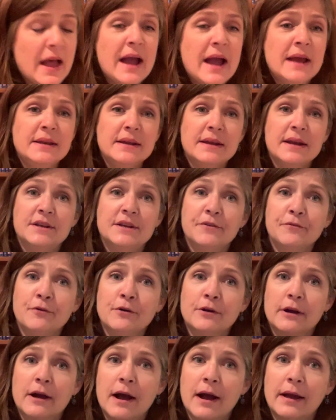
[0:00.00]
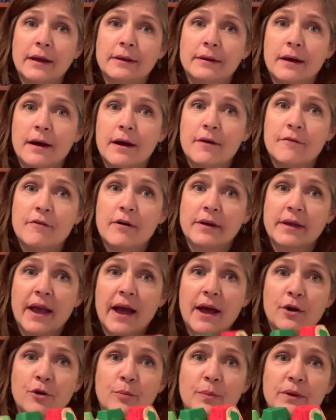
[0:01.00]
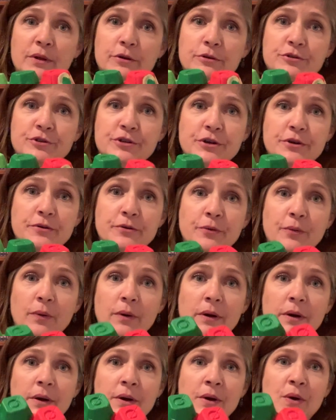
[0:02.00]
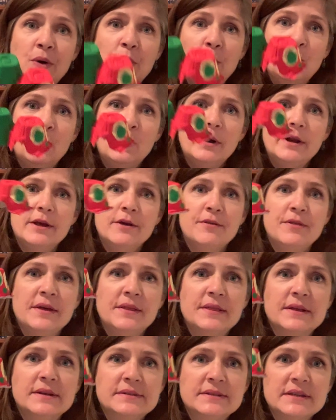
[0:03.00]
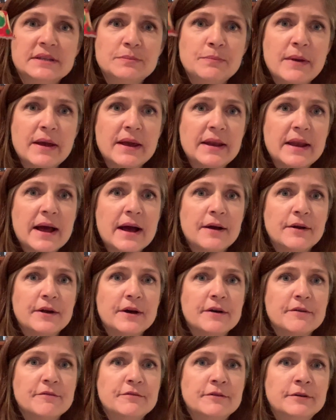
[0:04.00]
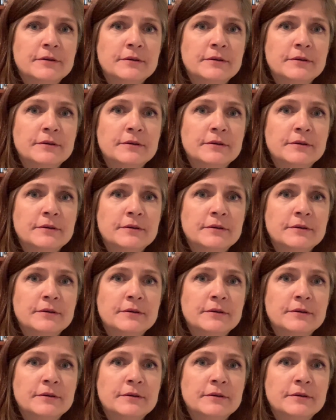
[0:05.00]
I did a different kind of a caterpillar too. What do you think this is made out of?